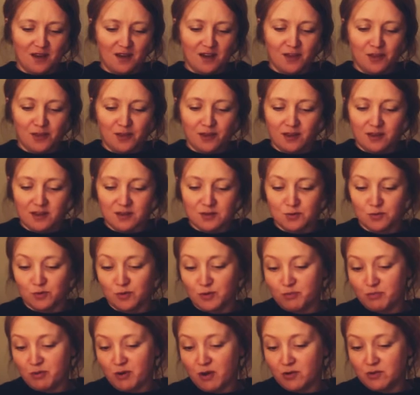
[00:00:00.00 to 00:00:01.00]
I think it's all
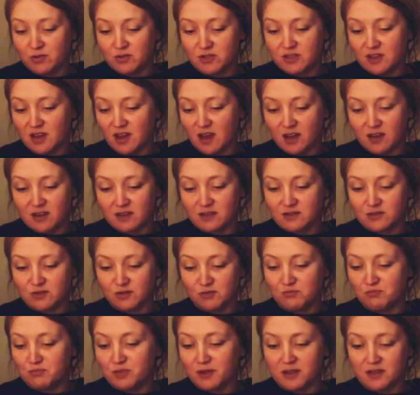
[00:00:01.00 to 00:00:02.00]
the poached eggs
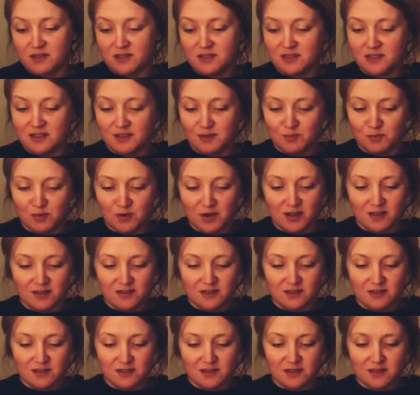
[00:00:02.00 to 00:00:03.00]
on birdseed bread,
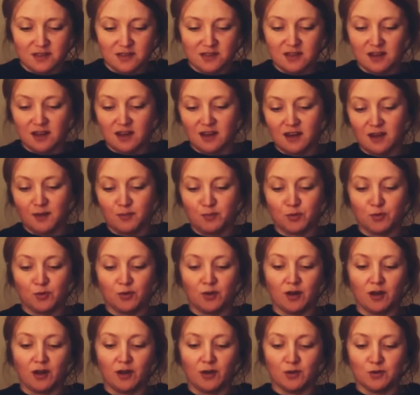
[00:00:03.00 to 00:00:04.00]
staying up all
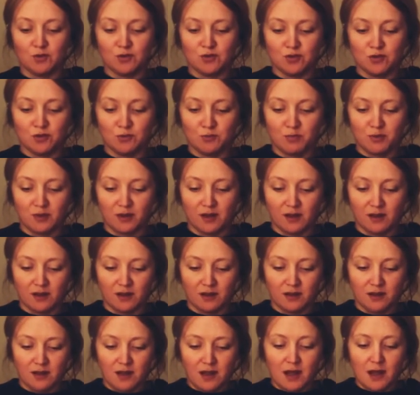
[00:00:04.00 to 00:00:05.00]
night on Zoopla.
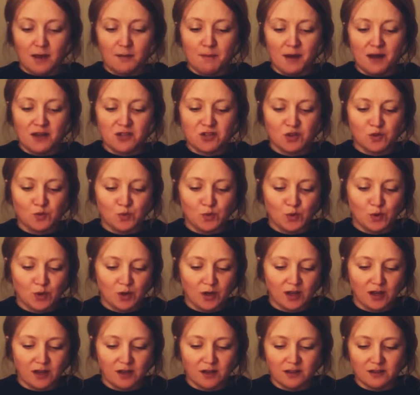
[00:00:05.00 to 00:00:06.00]
Imagine
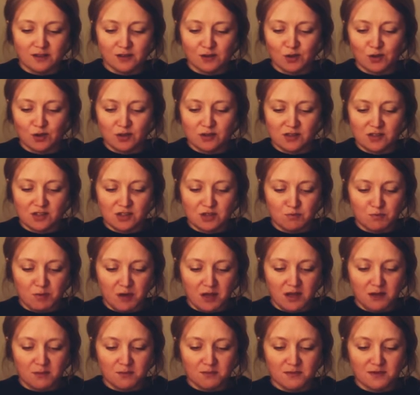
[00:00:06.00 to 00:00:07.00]
walking under cottage
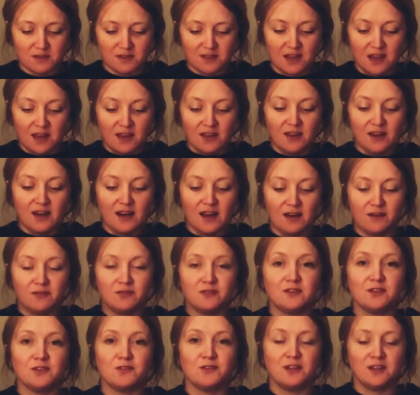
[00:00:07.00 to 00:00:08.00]
beams, the
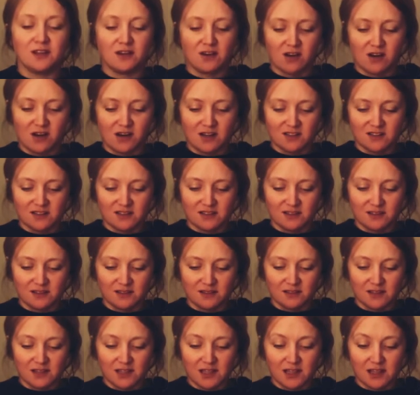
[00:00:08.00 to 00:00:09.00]
laughter in a
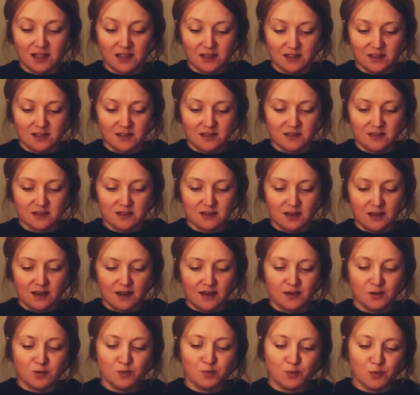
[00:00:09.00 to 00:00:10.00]
garden. Kids,
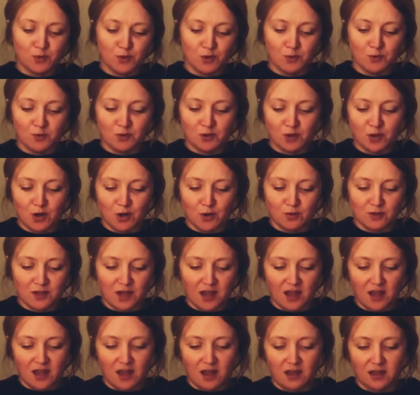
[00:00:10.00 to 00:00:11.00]
a little boy with gold
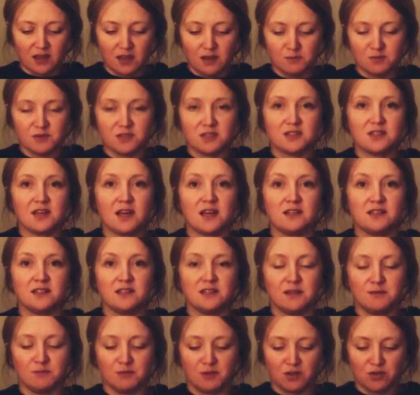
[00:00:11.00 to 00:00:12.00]
hair keeps
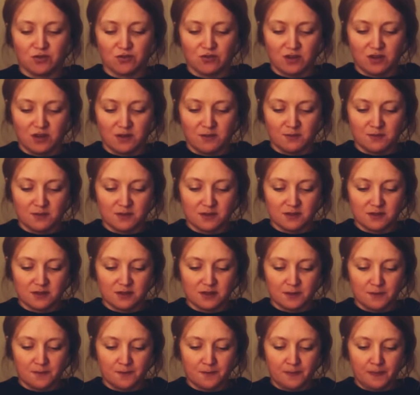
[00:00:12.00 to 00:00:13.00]
standing in my dreams.
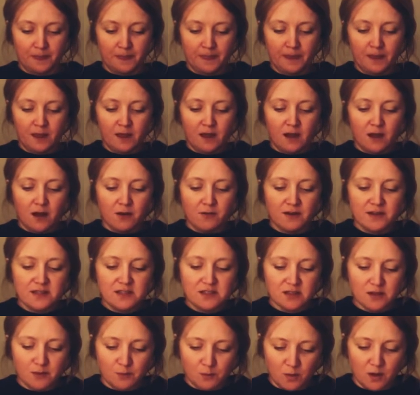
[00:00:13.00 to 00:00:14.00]
I
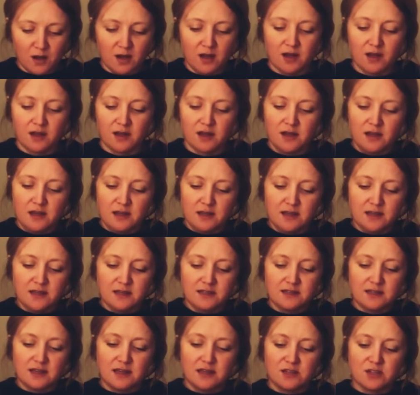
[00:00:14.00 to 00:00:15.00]
read somewhere that
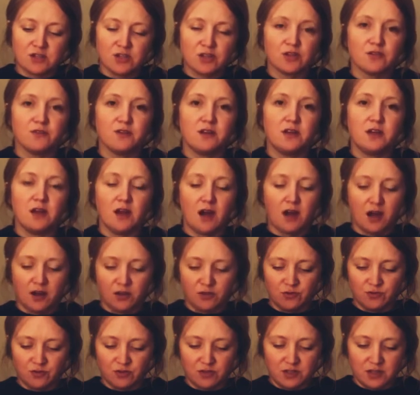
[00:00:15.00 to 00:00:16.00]
it takes
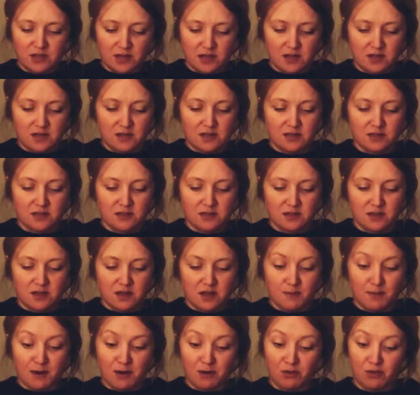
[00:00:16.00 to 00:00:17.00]
300 years,
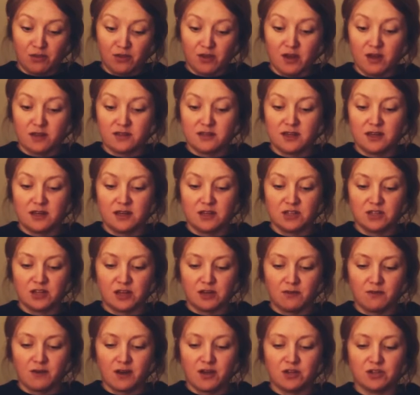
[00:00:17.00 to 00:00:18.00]
about 13
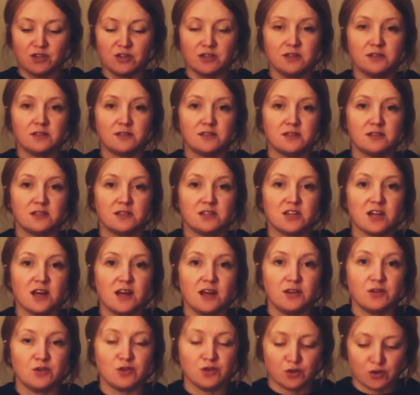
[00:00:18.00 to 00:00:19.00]
generations, to
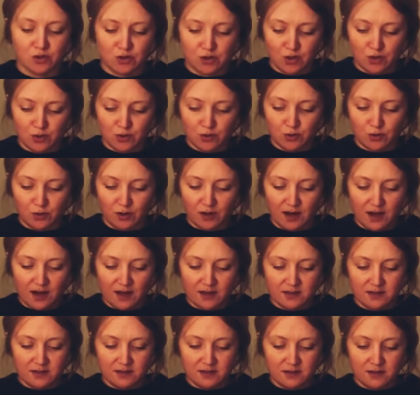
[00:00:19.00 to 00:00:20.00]
change your social
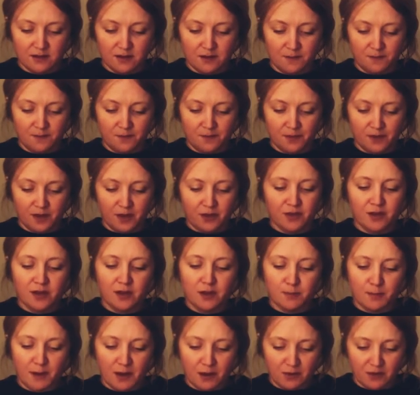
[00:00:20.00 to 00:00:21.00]
class. I
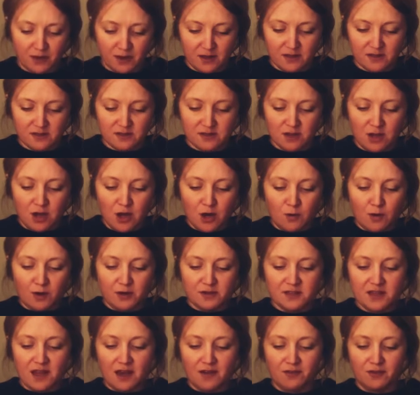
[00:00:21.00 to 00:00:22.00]
think about this
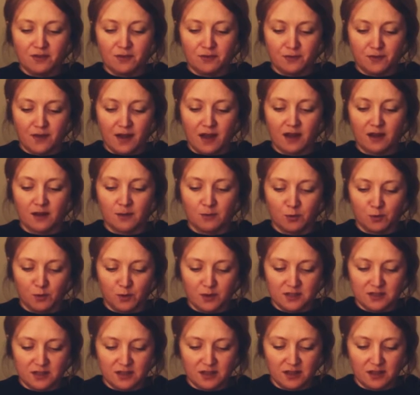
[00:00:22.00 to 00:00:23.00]
whilst having a fag I'm
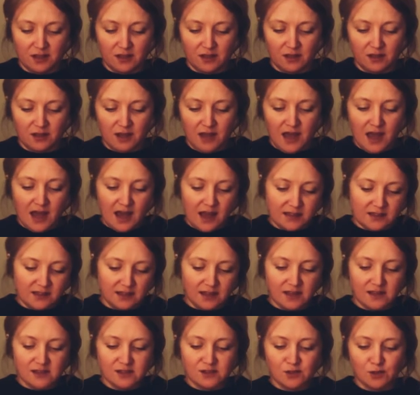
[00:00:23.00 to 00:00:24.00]
quitting. Head
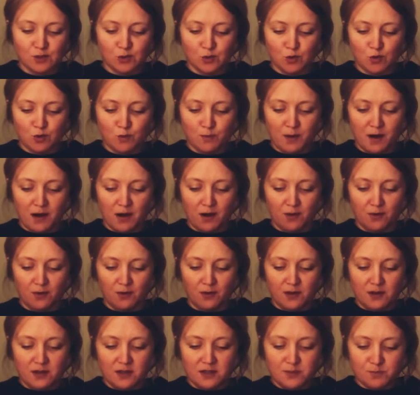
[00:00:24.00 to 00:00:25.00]
against the doorbell
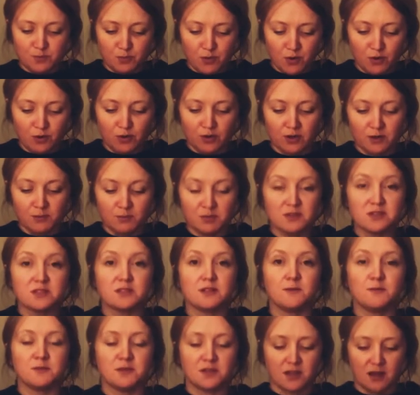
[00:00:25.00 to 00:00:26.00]
is broken, but
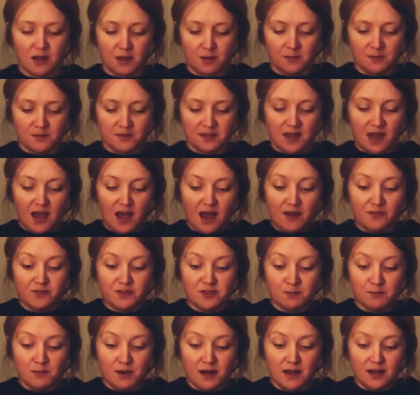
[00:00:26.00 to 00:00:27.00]
sometimes,
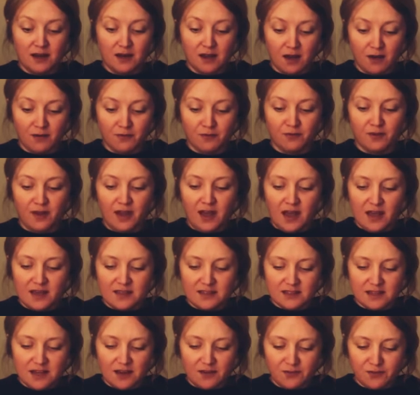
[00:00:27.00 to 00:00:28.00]
after my love
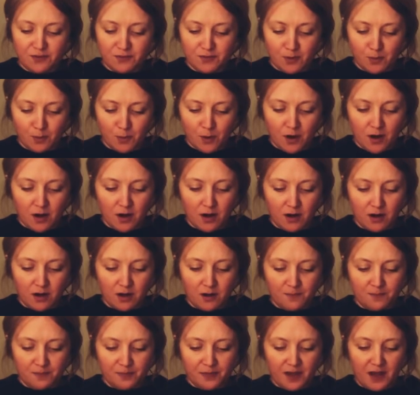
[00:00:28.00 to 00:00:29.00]
has left for
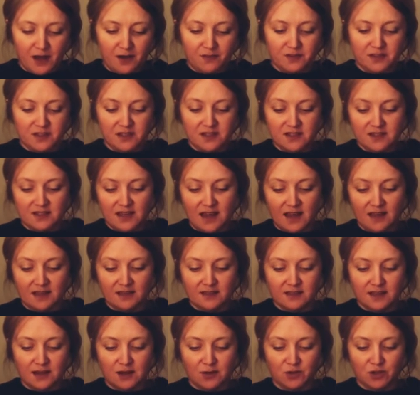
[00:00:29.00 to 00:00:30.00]
work, after his
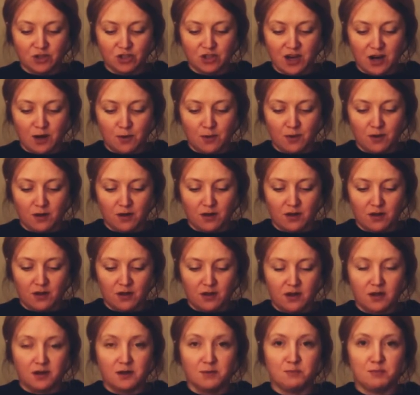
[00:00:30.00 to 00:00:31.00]
handheld shower
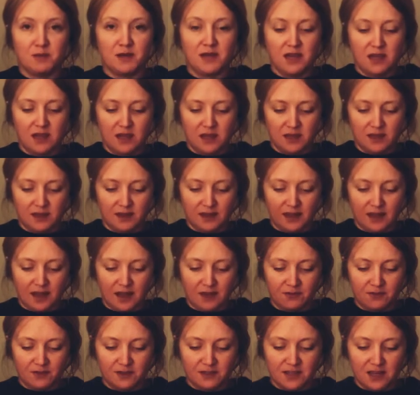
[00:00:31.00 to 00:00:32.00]
and a pee in the
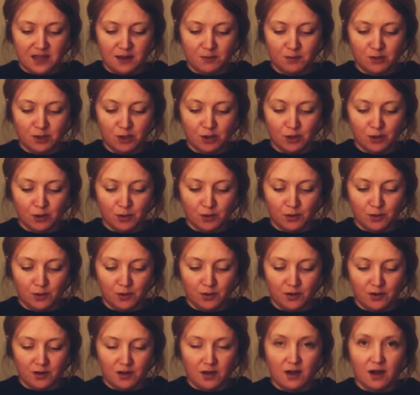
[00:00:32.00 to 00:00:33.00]
gaffer-taped loo,
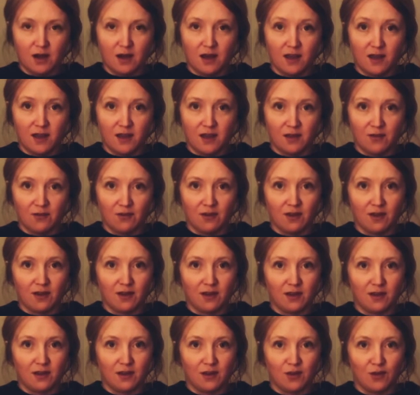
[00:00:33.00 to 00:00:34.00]
I hear it
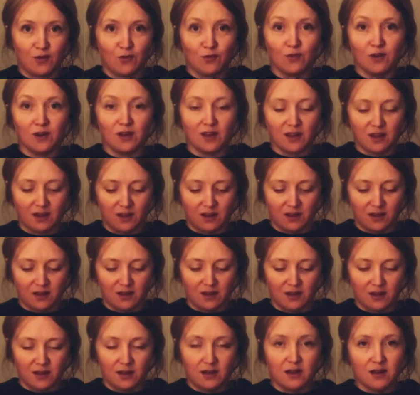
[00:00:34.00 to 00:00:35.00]
ringing
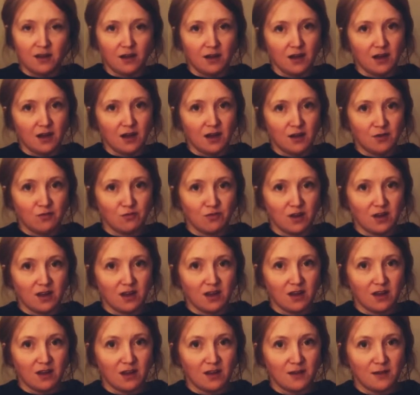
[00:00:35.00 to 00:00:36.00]
and
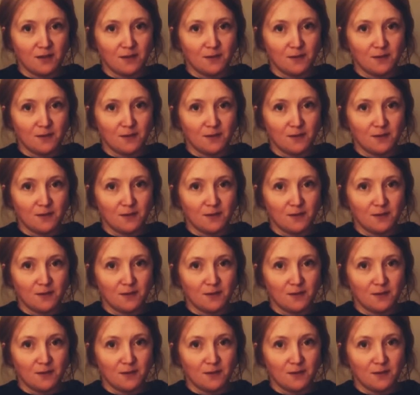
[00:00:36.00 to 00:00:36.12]
ringing.